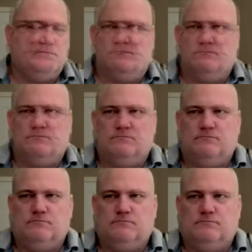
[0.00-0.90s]

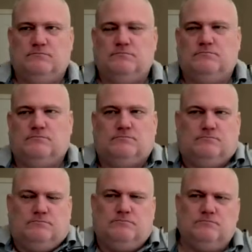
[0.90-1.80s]

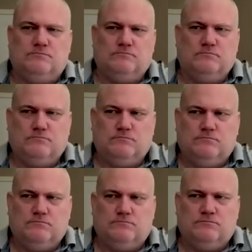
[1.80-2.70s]

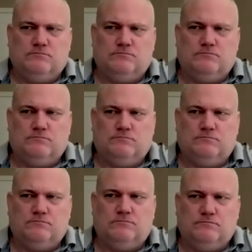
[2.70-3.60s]

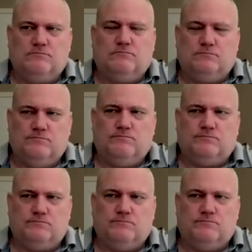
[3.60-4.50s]

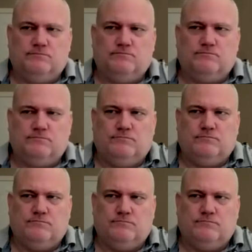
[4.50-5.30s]
No words are spoken by the person on screen.